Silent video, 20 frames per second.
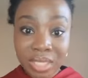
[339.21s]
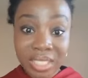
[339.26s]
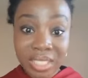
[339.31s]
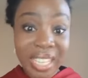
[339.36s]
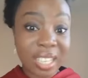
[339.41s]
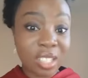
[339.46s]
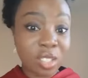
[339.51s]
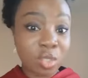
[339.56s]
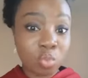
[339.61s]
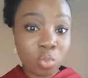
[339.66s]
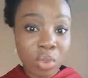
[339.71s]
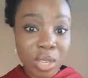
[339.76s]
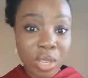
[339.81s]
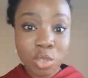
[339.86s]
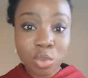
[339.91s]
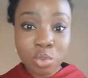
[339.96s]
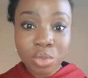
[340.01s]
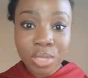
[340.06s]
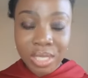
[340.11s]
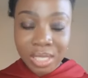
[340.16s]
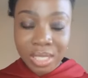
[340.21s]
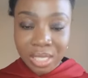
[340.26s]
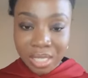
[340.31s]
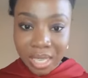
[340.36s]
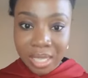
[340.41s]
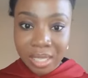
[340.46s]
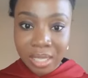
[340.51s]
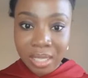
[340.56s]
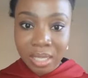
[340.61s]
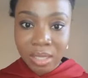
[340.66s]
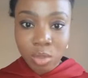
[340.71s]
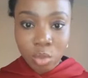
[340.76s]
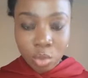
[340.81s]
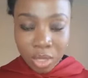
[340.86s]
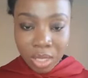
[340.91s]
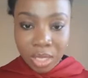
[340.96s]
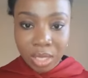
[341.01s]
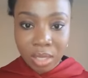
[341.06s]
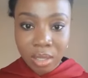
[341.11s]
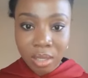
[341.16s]
That is when you will decide that,
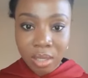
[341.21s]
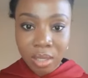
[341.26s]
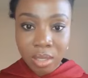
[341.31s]
okay,